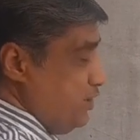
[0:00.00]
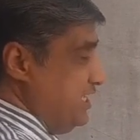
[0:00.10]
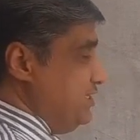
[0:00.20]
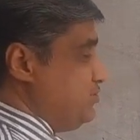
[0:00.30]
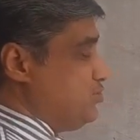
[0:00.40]

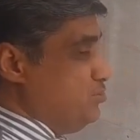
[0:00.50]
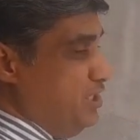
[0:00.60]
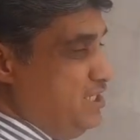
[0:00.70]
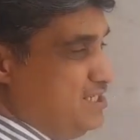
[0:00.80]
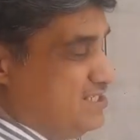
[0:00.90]
wide, so
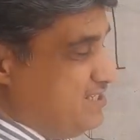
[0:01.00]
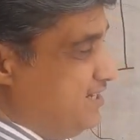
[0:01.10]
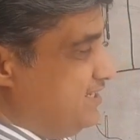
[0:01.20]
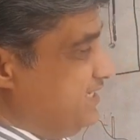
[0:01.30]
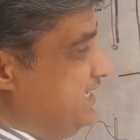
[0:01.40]
it is
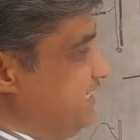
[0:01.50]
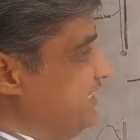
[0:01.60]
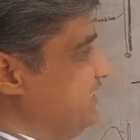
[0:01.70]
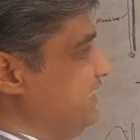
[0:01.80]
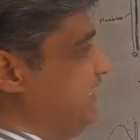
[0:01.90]
not
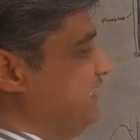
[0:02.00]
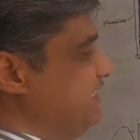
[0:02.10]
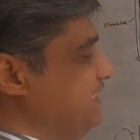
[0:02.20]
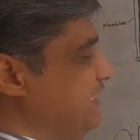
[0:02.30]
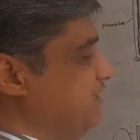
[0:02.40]
getting
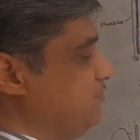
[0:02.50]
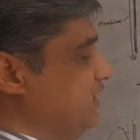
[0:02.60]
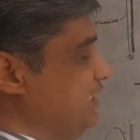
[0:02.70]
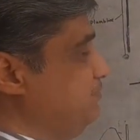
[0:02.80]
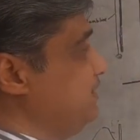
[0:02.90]
any
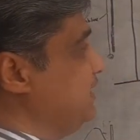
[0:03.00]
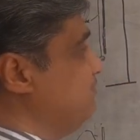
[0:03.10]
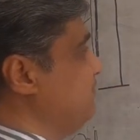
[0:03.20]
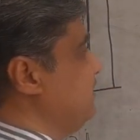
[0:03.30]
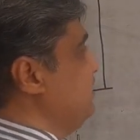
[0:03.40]
equilibrium.